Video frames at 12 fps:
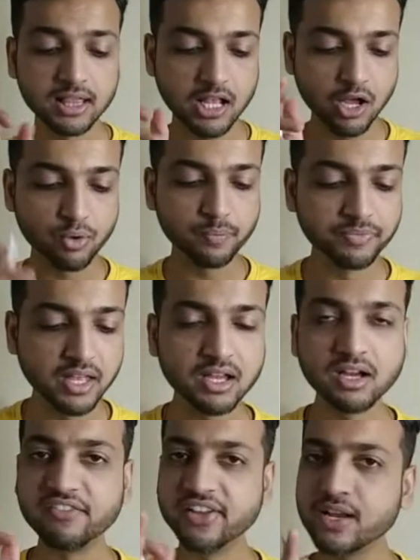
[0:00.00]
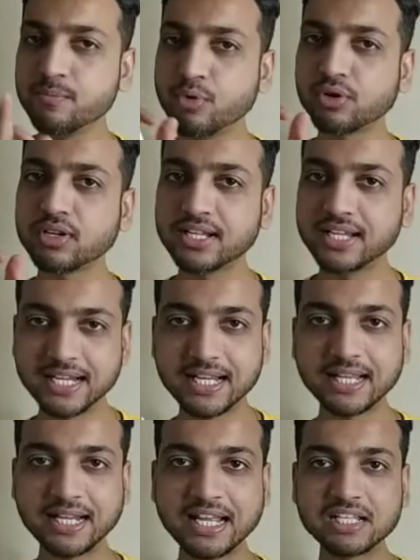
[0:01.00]
Now a very important
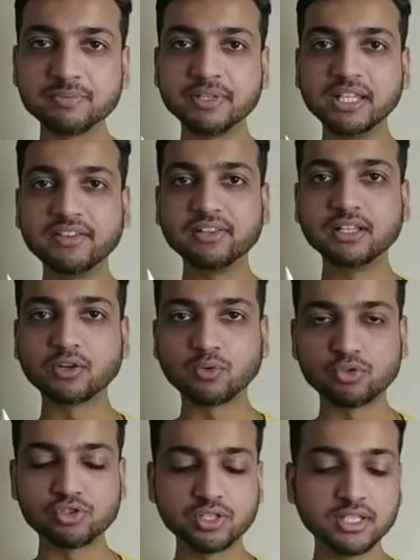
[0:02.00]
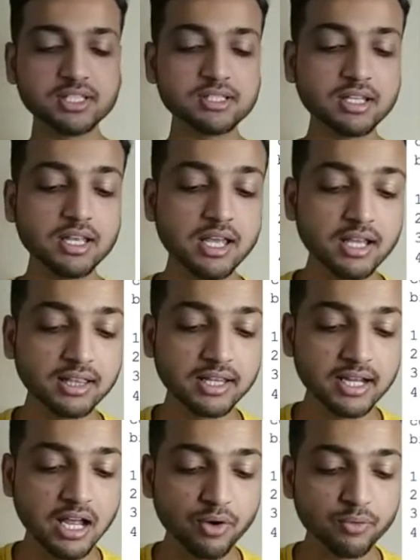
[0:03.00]
data that has been given in our question is
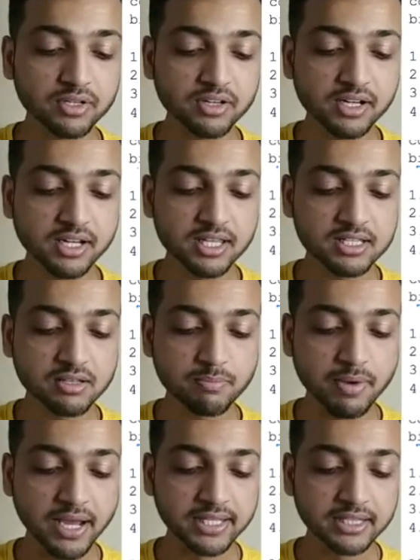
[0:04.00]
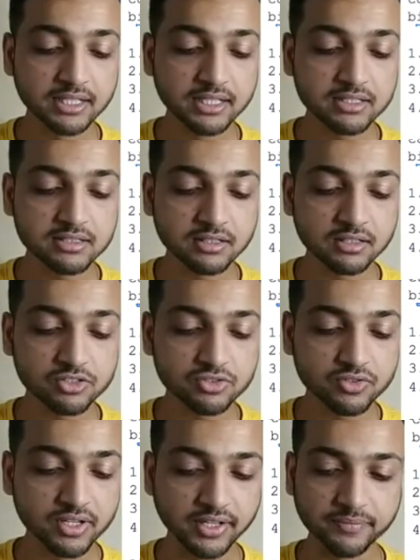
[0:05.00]
that our tree is a binary
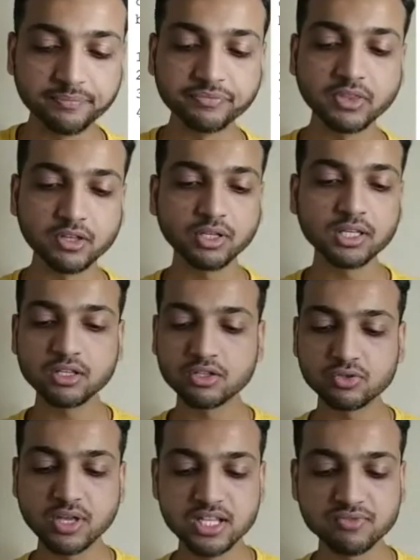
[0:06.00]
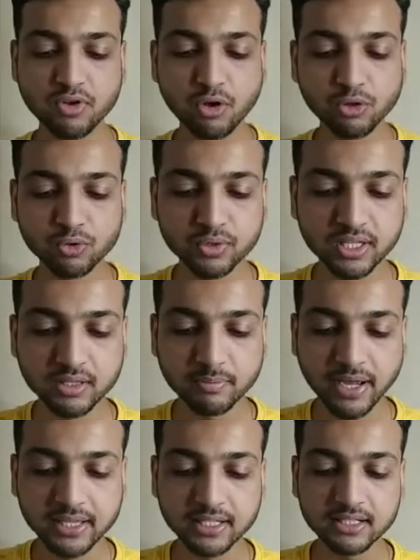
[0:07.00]
search tree. Okay, so as we all know, in a
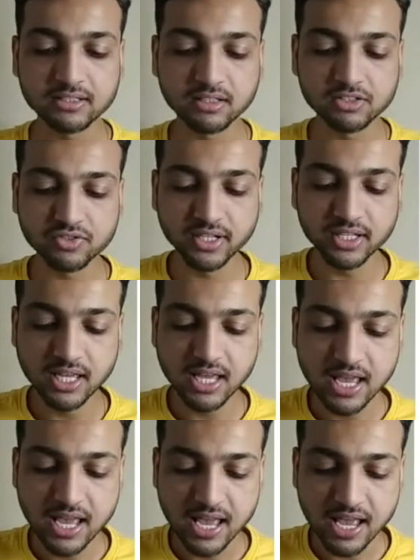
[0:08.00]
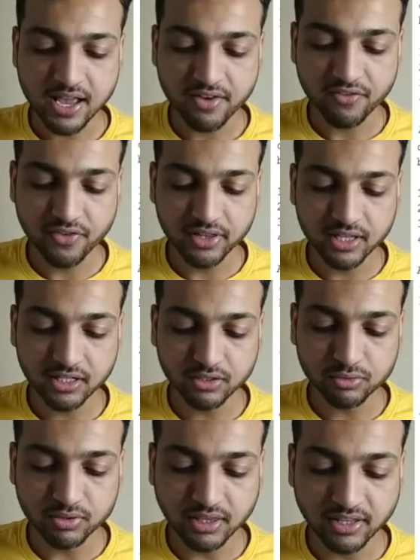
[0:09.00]
binary search tree,
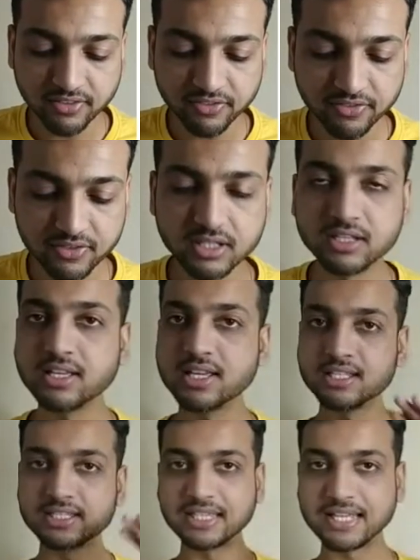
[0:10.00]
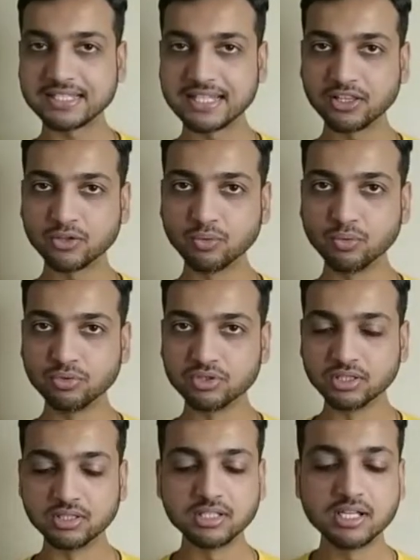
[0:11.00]
everything to the left is less than the
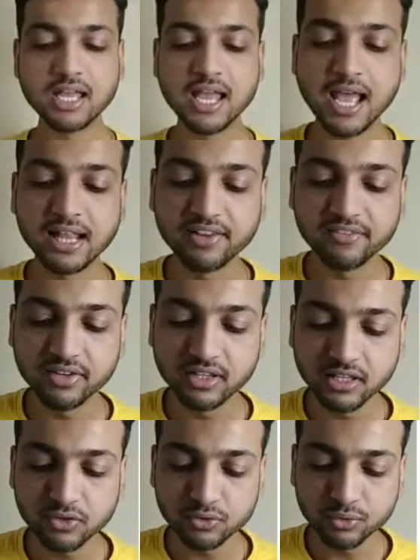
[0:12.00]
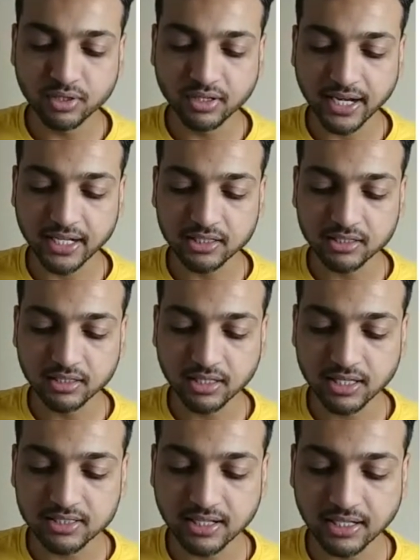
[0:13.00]
root and everything to the right
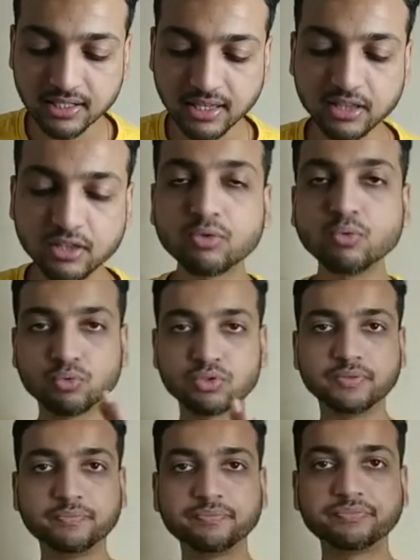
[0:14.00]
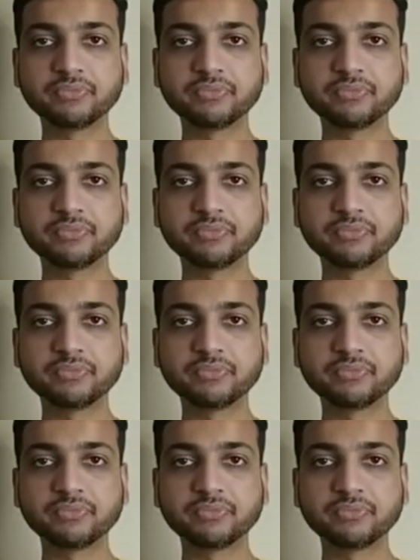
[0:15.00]
is greater than the root.